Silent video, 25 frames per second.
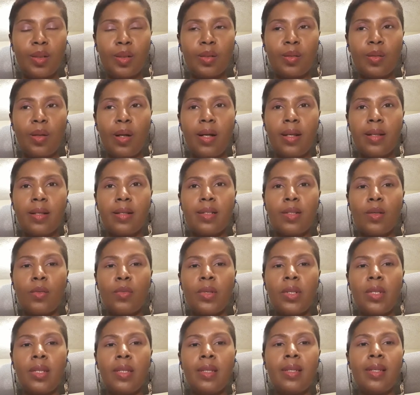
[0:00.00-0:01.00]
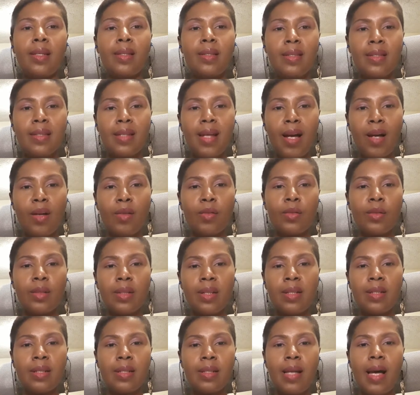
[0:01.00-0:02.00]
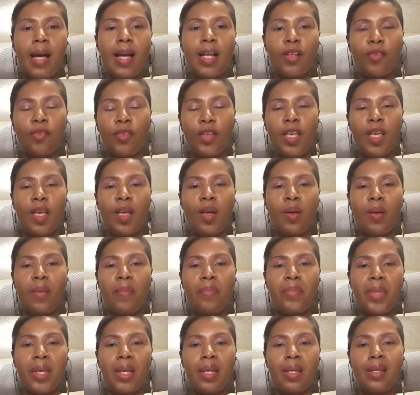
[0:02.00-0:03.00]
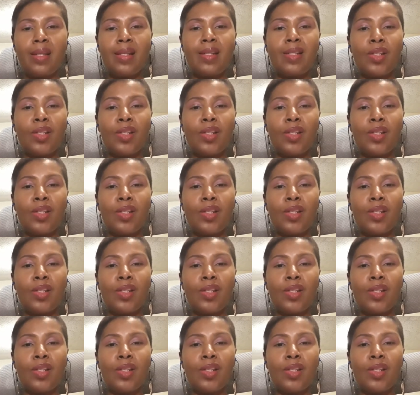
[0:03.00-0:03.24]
right? So that he gets down inside of him that he's